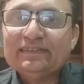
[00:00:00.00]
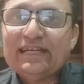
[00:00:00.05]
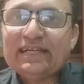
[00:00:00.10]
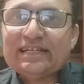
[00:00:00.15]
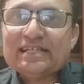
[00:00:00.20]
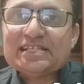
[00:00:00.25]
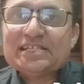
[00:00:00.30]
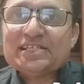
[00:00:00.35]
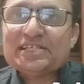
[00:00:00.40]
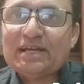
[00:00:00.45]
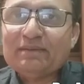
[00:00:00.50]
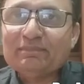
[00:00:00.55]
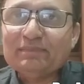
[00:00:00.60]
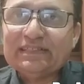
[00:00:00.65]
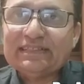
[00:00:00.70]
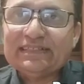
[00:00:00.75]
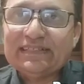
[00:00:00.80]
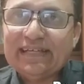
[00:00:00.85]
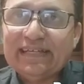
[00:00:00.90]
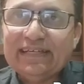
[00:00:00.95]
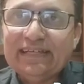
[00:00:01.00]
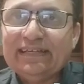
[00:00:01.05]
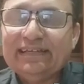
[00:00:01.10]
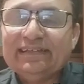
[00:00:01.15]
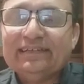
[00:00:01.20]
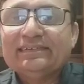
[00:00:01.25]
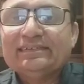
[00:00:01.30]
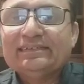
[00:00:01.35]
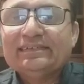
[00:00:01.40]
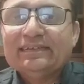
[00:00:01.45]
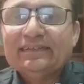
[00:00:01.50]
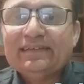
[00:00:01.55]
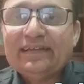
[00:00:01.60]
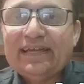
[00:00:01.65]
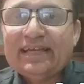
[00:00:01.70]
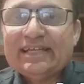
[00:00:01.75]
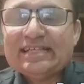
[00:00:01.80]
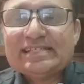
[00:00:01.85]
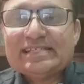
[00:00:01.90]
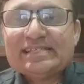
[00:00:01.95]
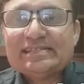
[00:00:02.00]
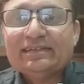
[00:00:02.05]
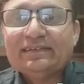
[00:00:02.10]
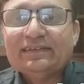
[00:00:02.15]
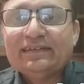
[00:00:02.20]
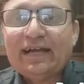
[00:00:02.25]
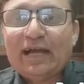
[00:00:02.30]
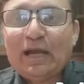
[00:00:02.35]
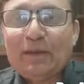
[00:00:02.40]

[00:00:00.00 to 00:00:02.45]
that summer training is